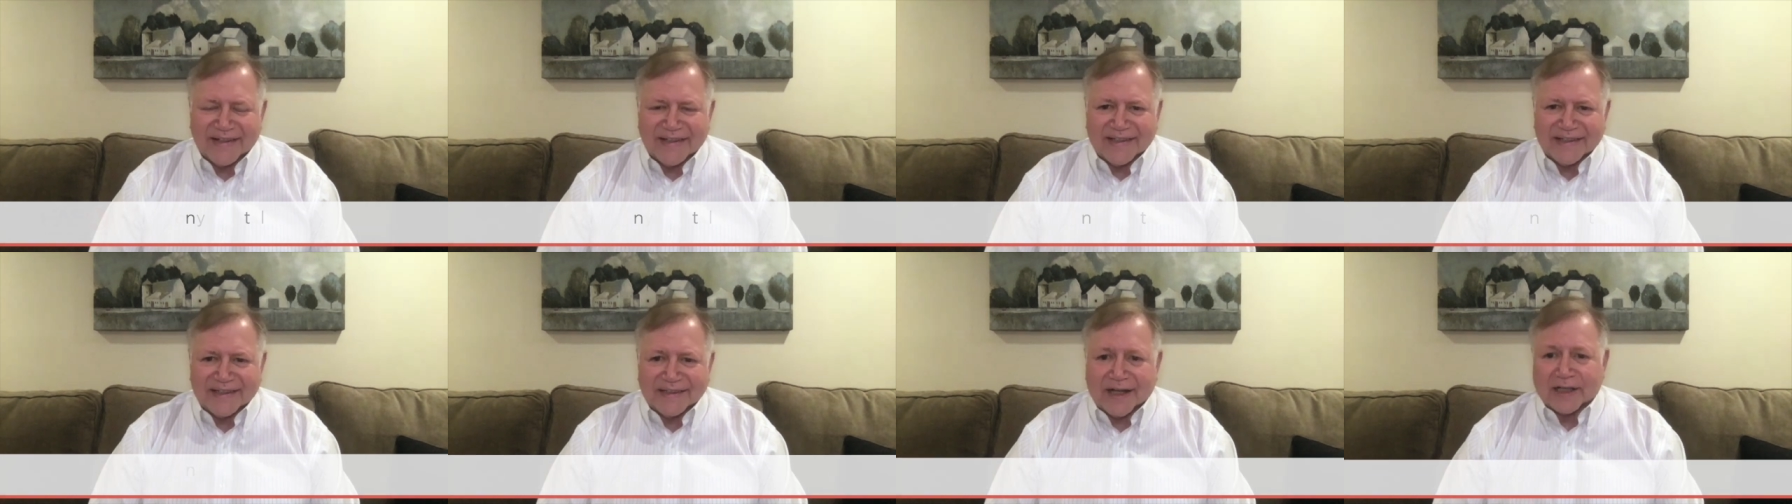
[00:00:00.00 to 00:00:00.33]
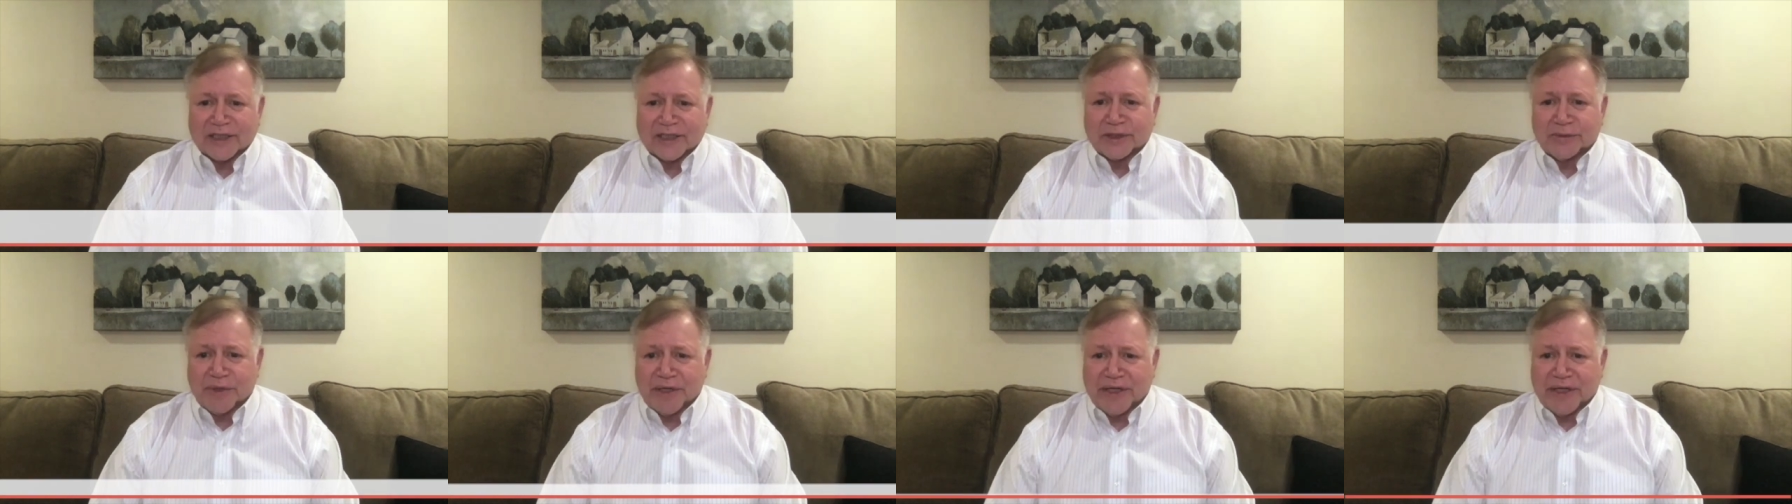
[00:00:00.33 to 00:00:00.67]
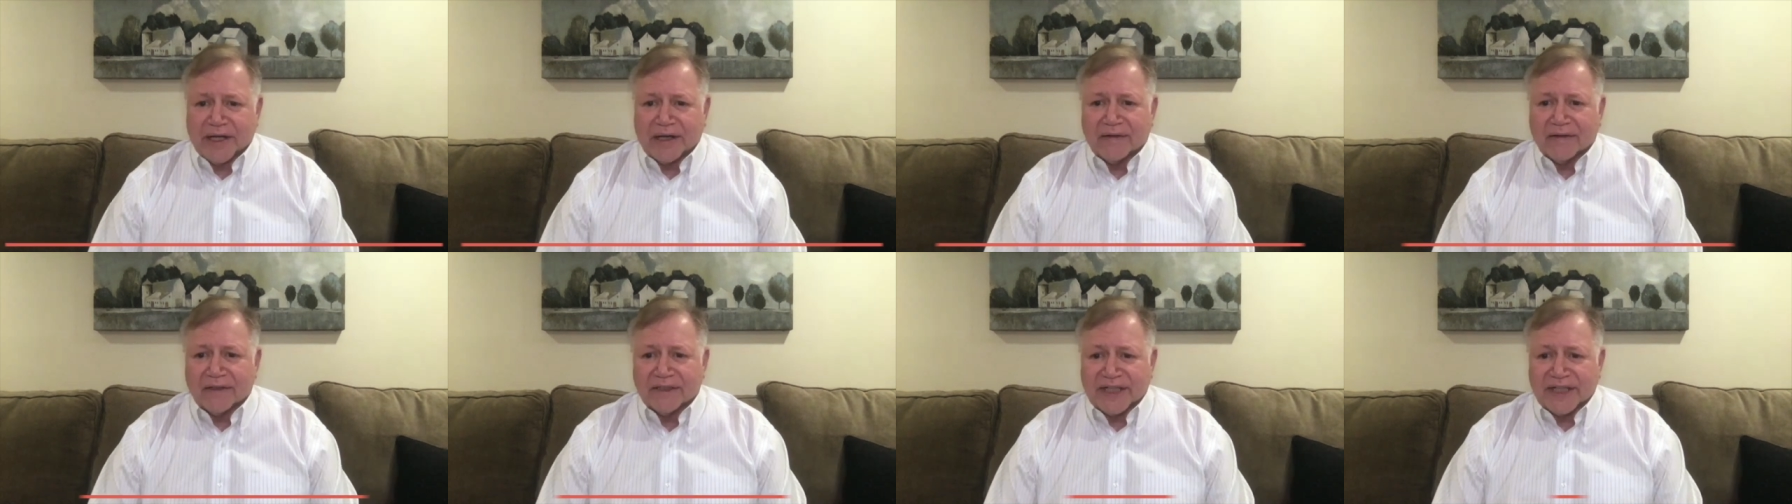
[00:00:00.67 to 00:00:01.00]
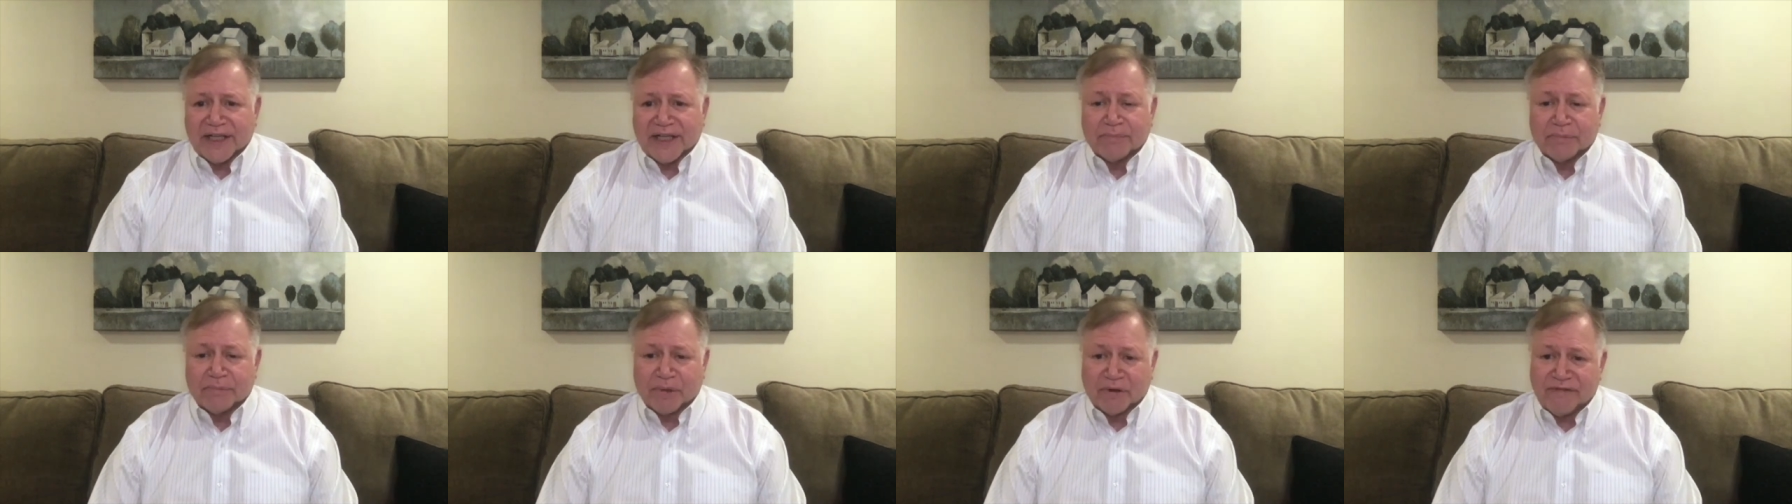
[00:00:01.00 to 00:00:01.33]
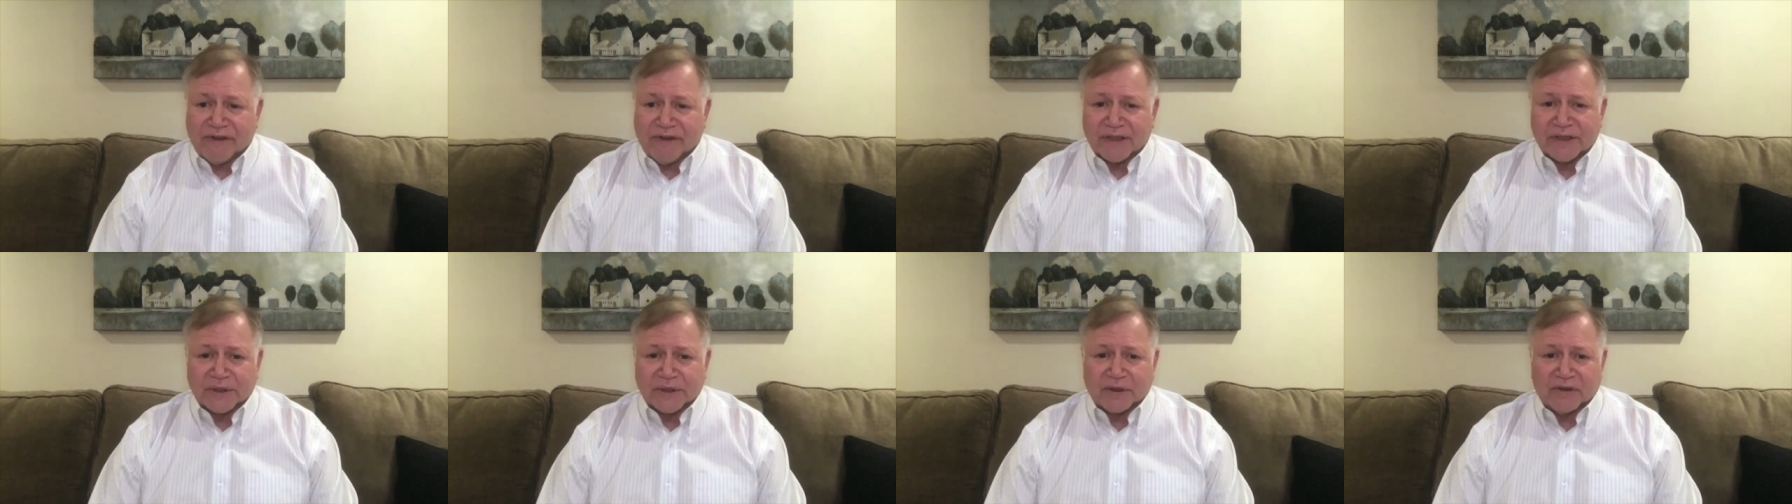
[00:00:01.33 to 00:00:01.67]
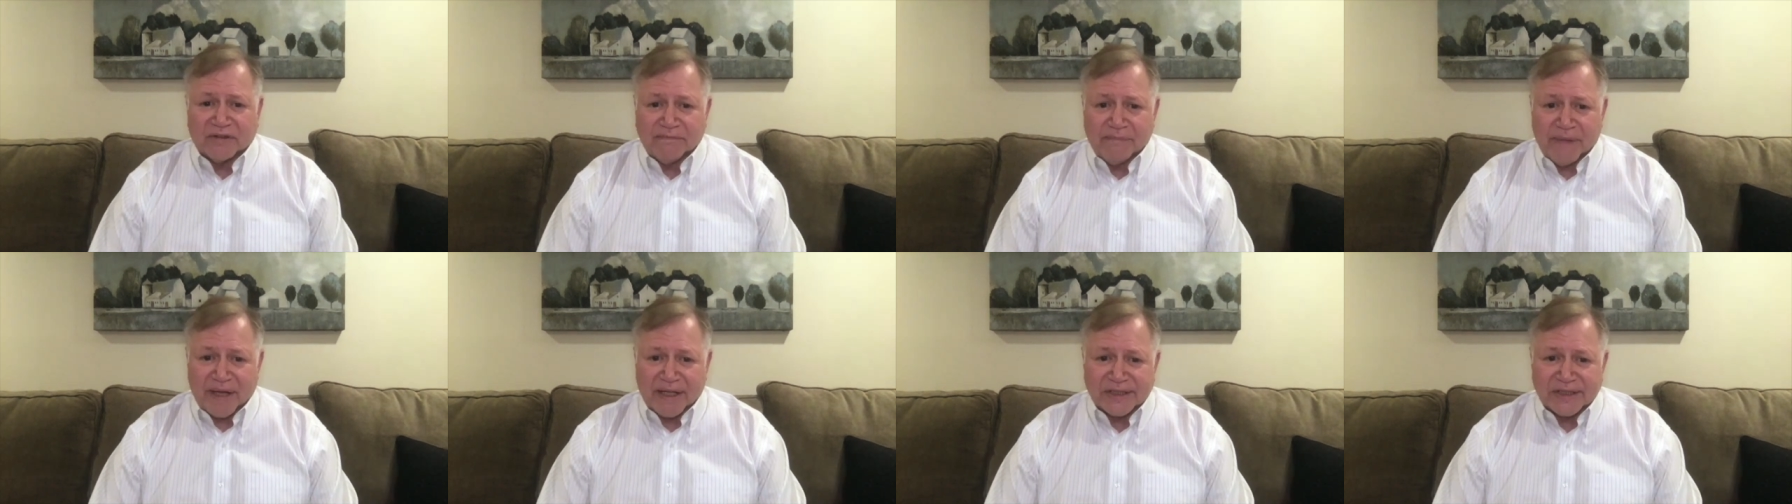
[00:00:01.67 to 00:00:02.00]
Dr. Riedl is a professor of
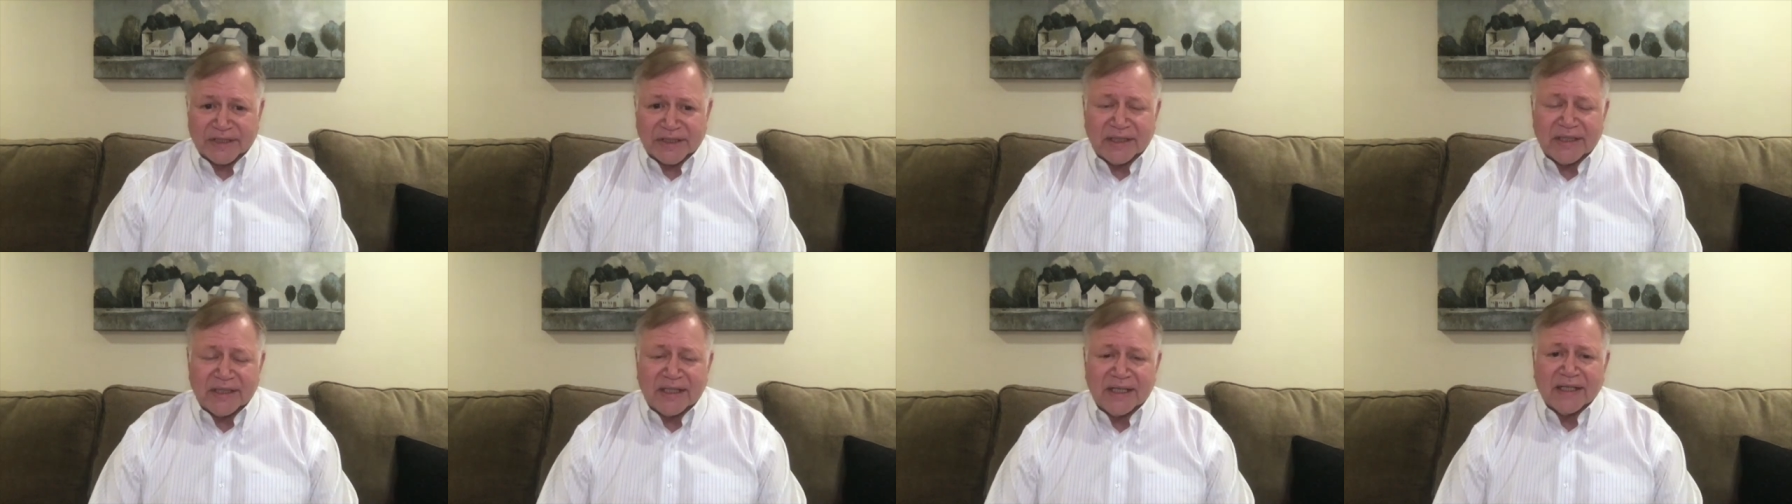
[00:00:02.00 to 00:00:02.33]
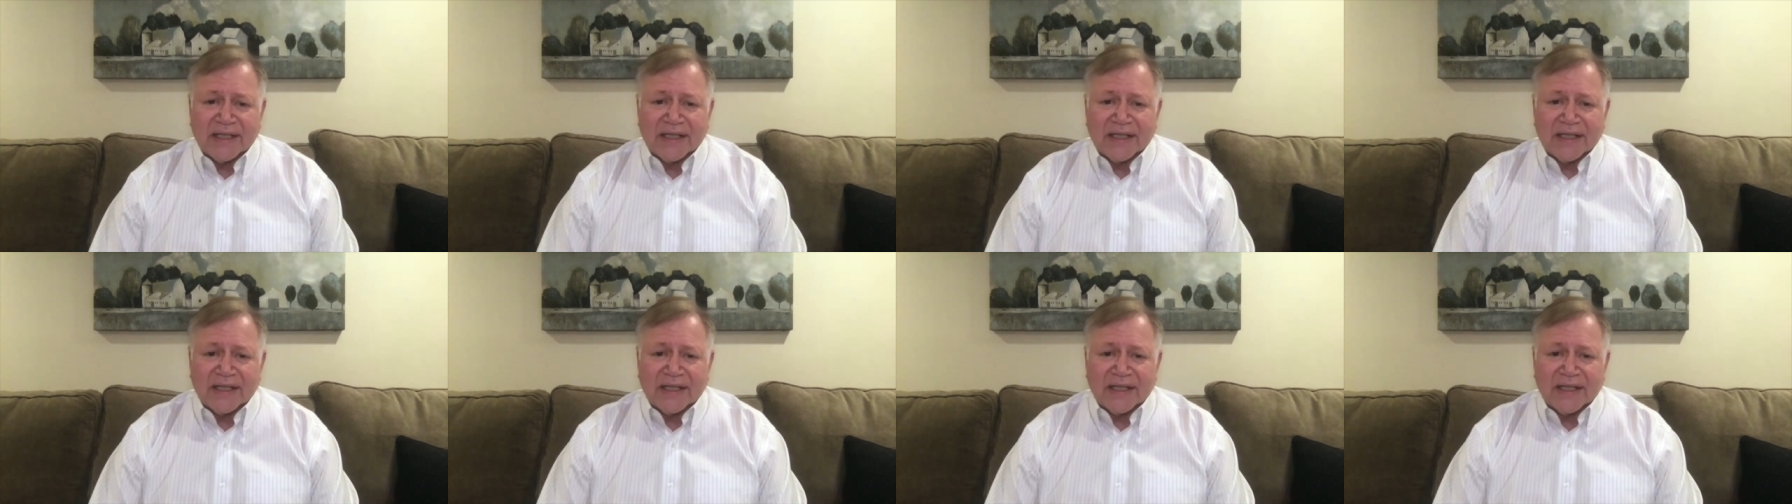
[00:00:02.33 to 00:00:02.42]
medicine